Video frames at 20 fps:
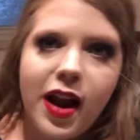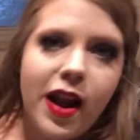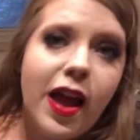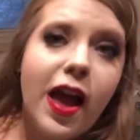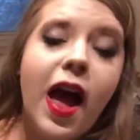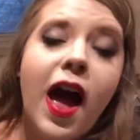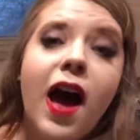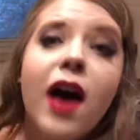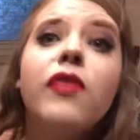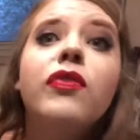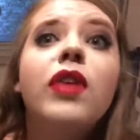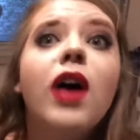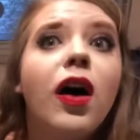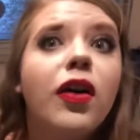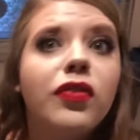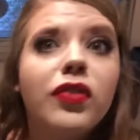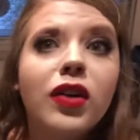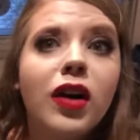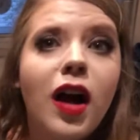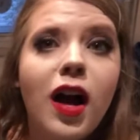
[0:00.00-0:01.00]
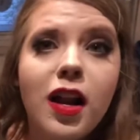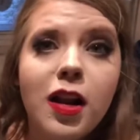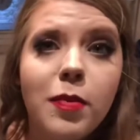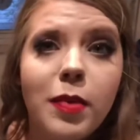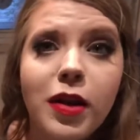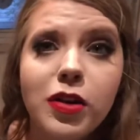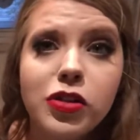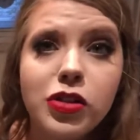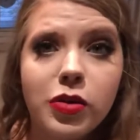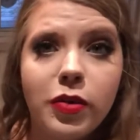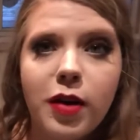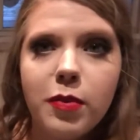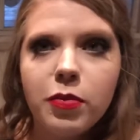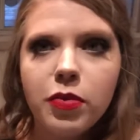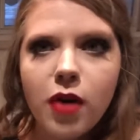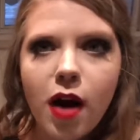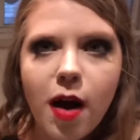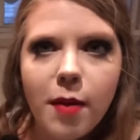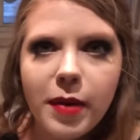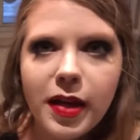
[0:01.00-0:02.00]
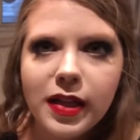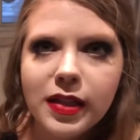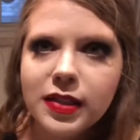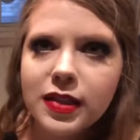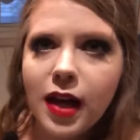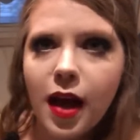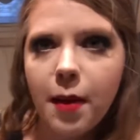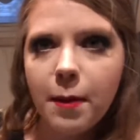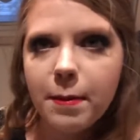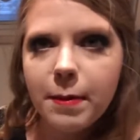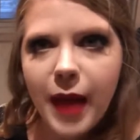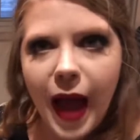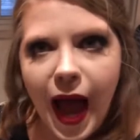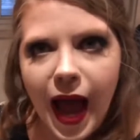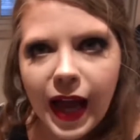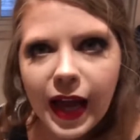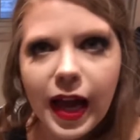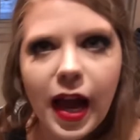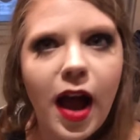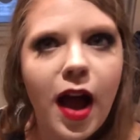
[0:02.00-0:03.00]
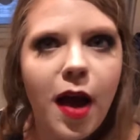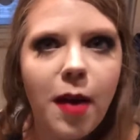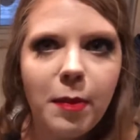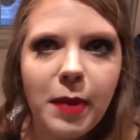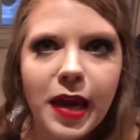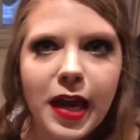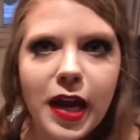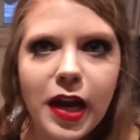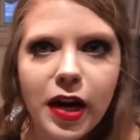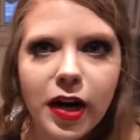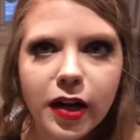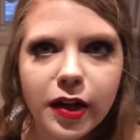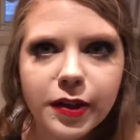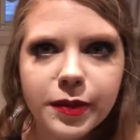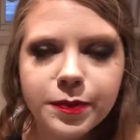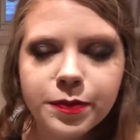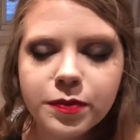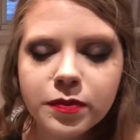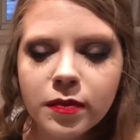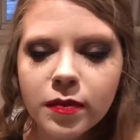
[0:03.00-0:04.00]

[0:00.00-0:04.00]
and I have not forgotten about you, I promise. I'm back, I'm here,